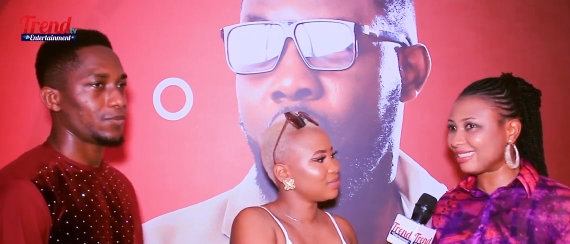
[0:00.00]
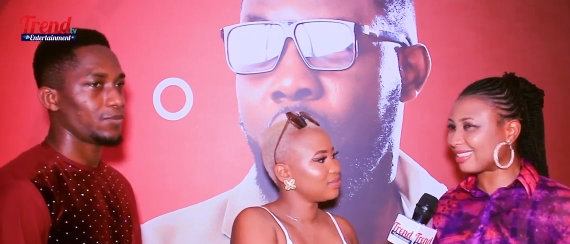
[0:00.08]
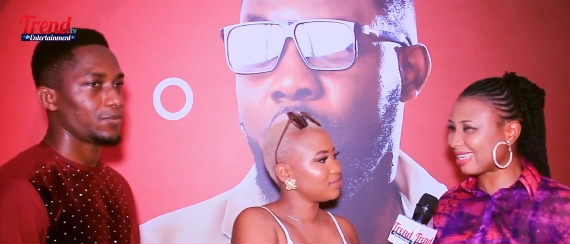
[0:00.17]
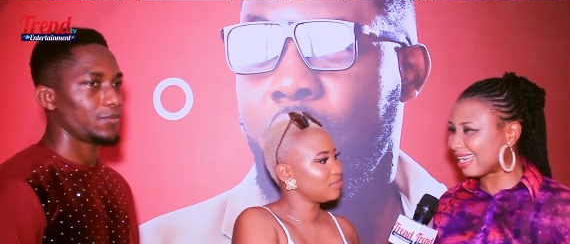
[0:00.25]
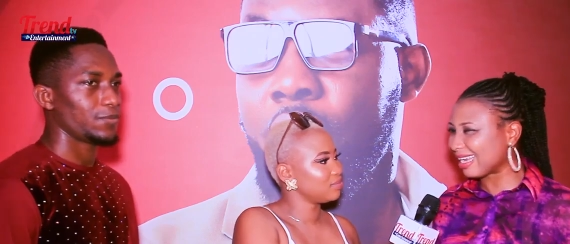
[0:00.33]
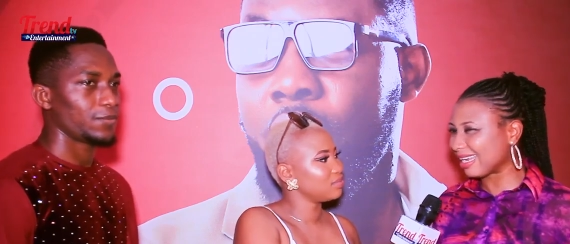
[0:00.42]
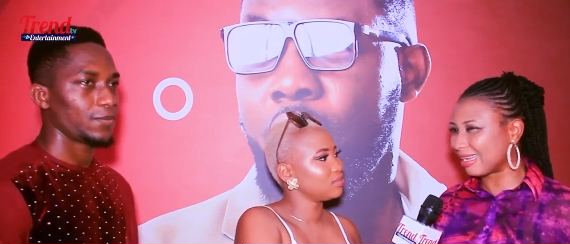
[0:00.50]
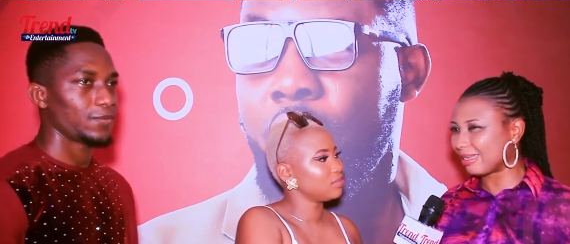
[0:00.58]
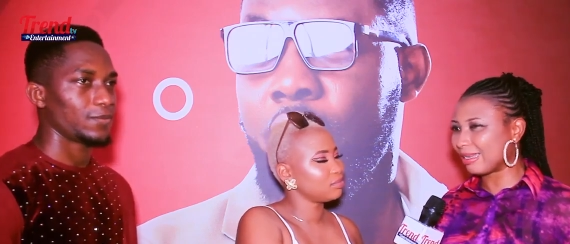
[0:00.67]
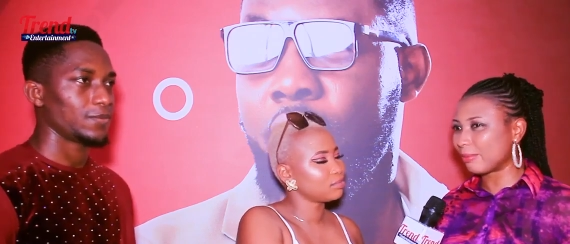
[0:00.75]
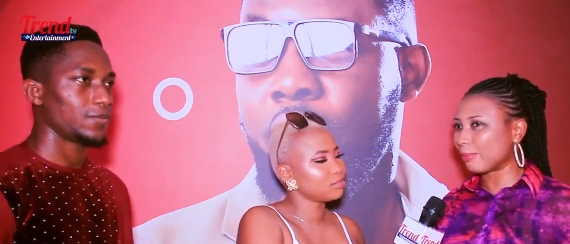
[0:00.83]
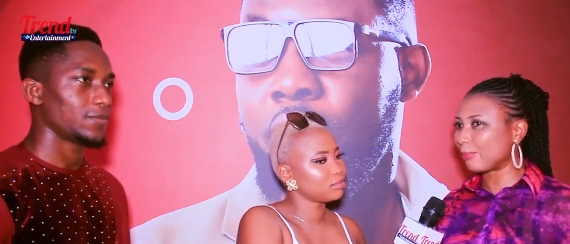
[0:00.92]

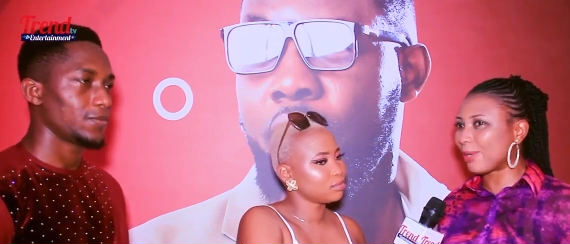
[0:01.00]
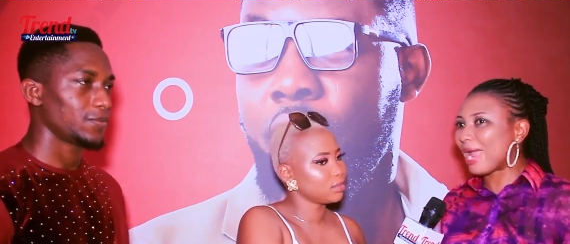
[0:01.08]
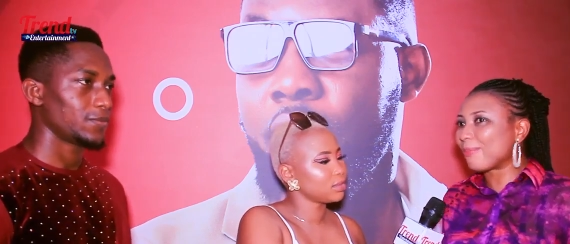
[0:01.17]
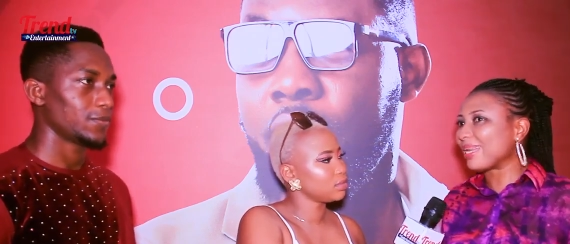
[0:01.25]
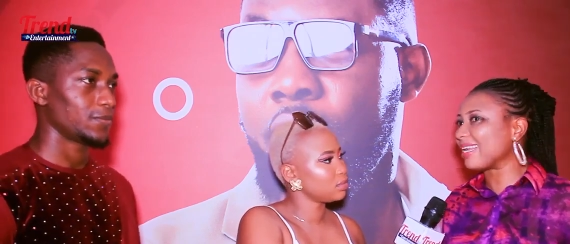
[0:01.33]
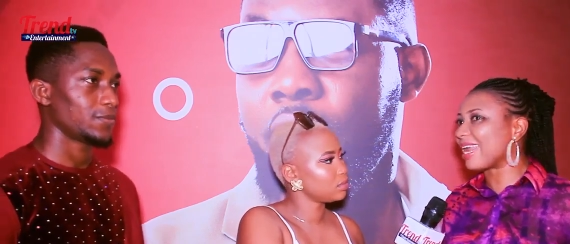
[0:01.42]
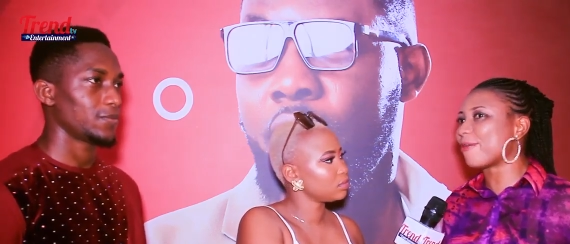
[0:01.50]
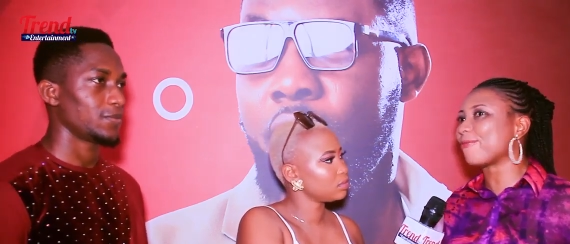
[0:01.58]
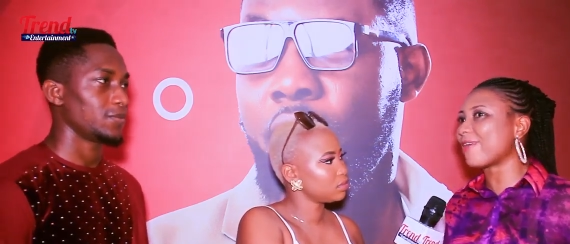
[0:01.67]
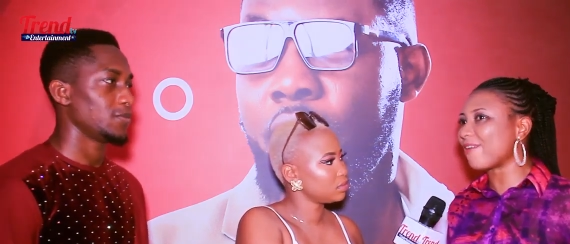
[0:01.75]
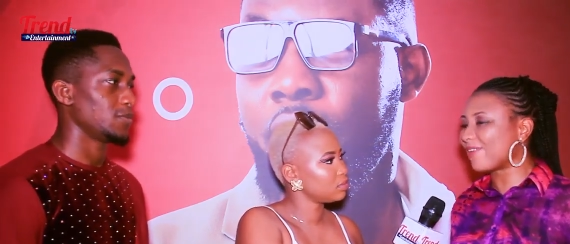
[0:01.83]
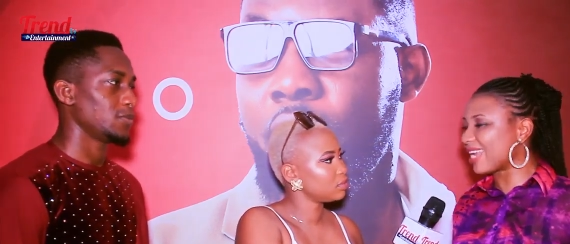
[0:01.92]
Speaker 1: say. Probably
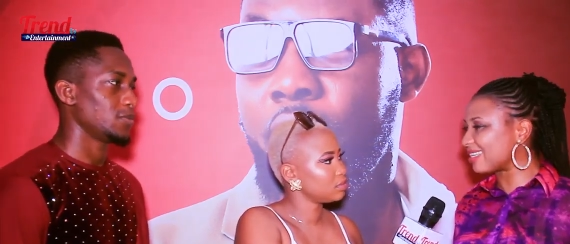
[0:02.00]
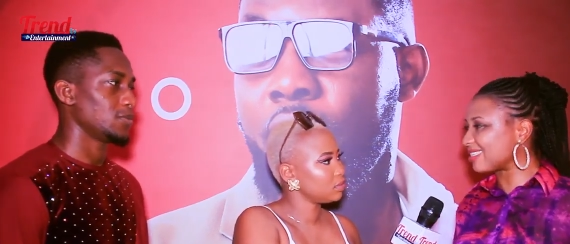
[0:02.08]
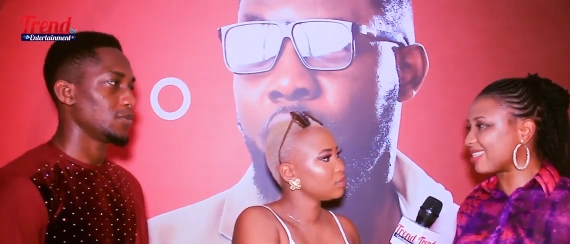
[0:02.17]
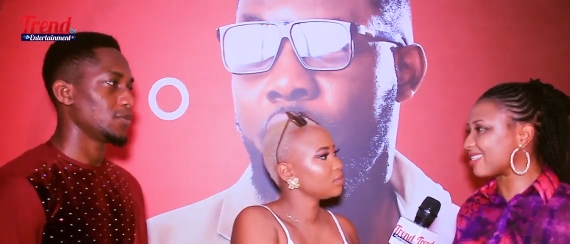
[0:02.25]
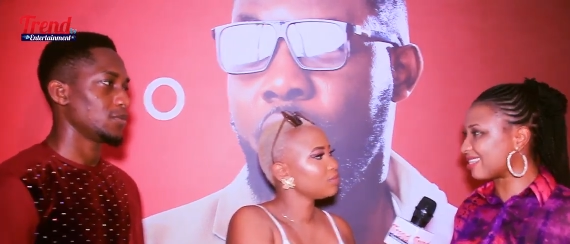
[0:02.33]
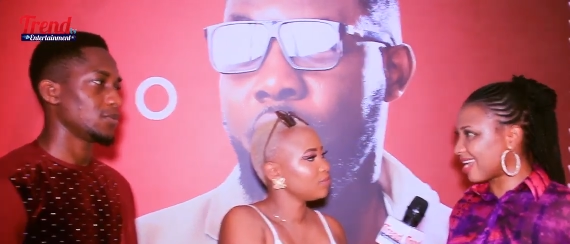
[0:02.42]
like 5 years, 6